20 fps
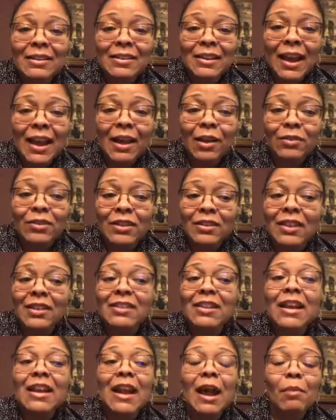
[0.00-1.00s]
sounds, as I
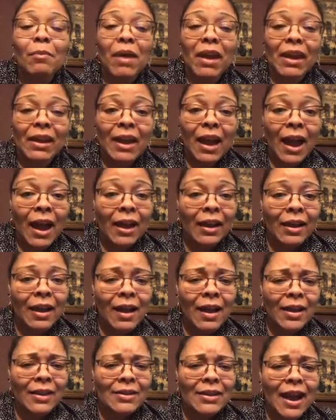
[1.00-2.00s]
said, not making eye
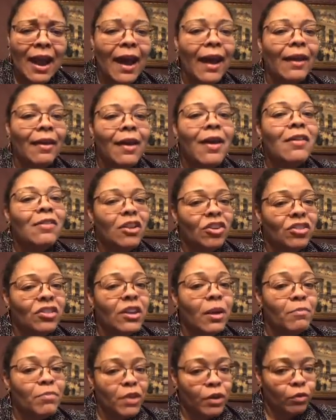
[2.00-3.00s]
contact, there's
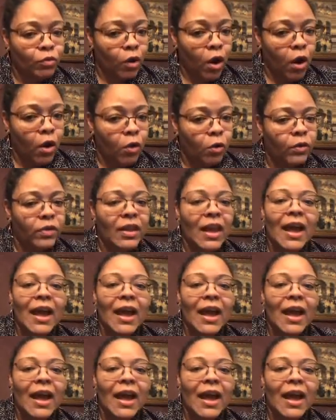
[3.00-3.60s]
something wrong.